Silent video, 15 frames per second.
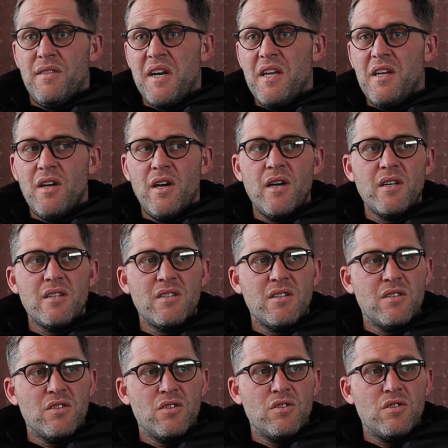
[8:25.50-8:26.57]
3
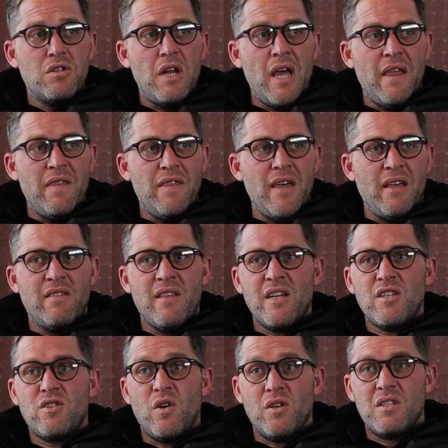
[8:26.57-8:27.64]
years and then
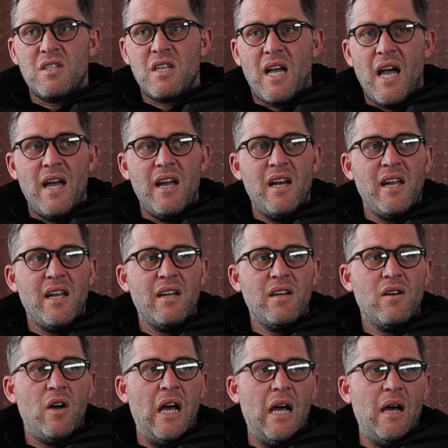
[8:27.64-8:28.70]
they start
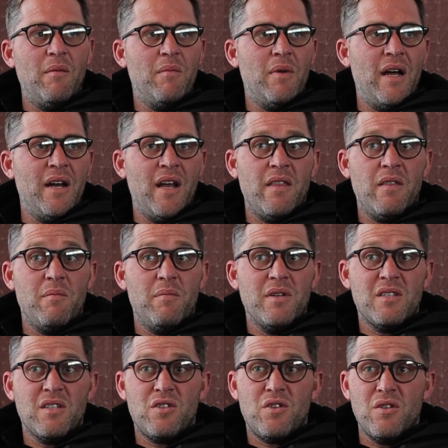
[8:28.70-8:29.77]
scaling. Another
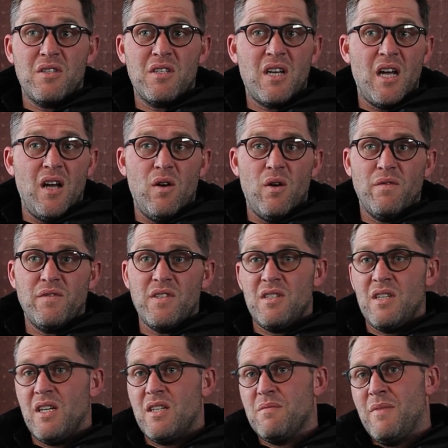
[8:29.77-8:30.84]
business could scale after
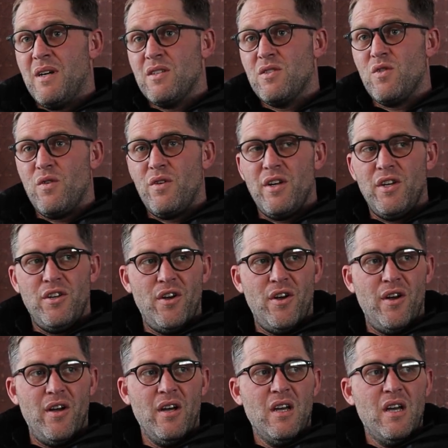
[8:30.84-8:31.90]
6 months or a
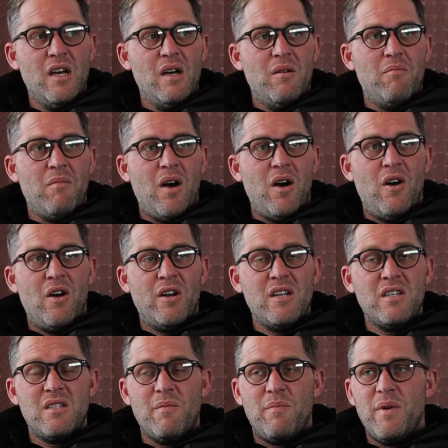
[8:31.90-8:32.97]
year. My
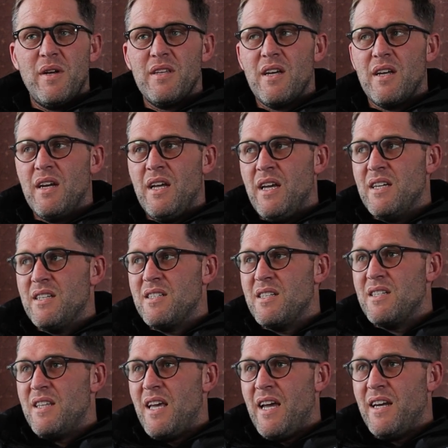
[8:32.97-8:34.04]
honest opinion
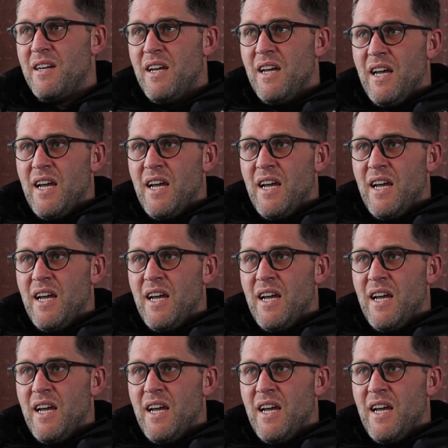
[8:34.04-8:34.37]
is that